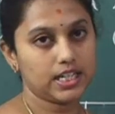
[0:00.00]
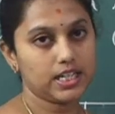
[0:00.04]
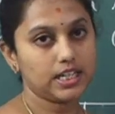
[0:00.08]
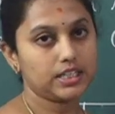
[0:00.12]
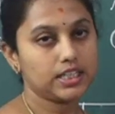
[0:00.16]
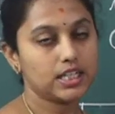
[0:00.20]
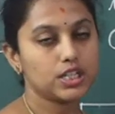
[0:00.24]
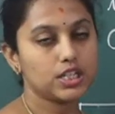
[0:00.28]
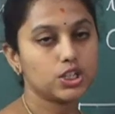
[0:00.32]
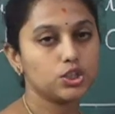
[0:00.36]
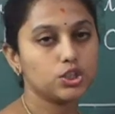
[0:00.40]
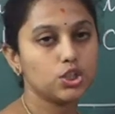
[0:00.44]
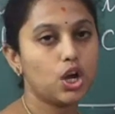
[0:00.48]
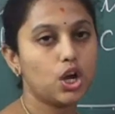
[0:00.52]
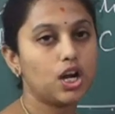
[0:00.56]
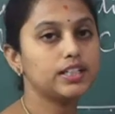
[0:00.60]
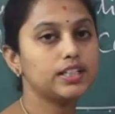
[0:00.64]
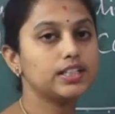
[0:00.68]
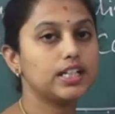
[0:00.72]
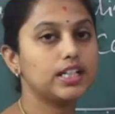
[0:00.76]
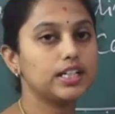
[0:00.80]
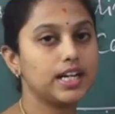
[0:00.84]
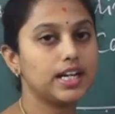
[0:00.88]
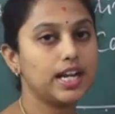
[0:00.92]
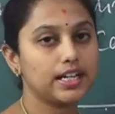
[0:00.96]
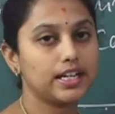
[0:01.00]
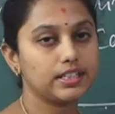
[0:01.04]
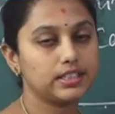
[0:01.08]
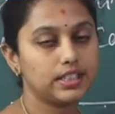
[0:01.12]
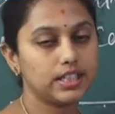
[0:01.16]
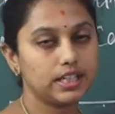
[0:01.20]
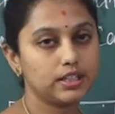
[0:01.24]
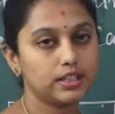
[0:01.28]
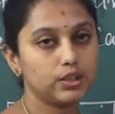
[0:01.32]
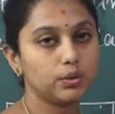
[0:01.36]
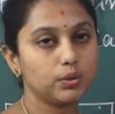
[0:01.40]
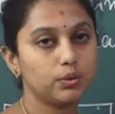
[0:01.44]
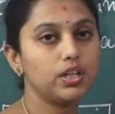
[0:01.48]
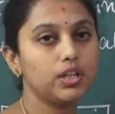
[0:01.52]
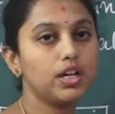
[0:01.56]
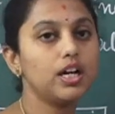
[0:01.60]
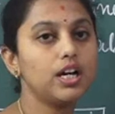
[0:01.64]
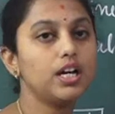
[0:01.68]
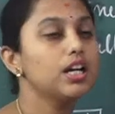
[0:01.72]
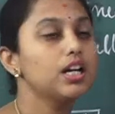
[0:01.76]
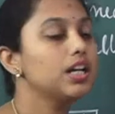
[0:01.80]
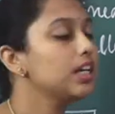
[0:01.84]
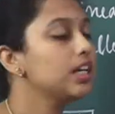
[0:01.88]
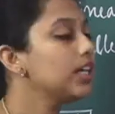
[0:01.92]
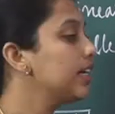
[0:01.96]
It is not connecting to the
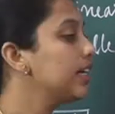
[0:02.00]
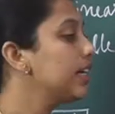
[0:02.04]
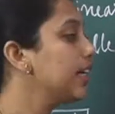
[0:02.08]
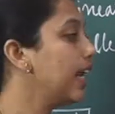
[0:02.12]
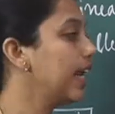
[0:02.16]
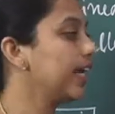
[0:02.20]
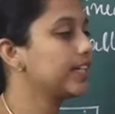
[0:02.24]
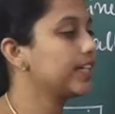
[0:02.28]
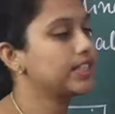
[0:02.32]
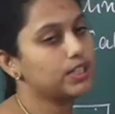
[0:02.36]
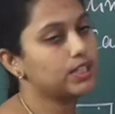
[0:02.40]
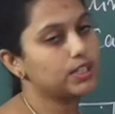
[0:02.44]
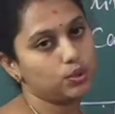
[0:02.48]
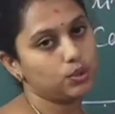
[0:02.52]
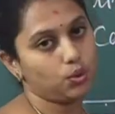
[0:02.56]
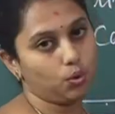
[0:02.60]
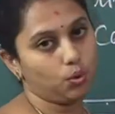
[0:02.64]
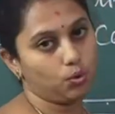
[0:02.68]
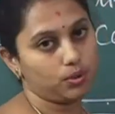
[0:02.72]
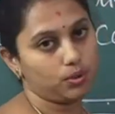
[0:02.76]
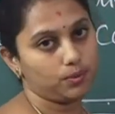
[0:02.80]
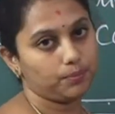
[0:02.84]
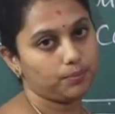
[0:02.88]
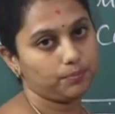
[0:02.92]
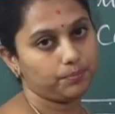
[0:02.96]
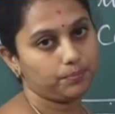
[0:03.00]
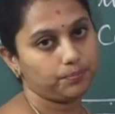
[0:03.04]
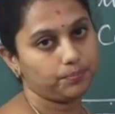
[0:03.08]
next node.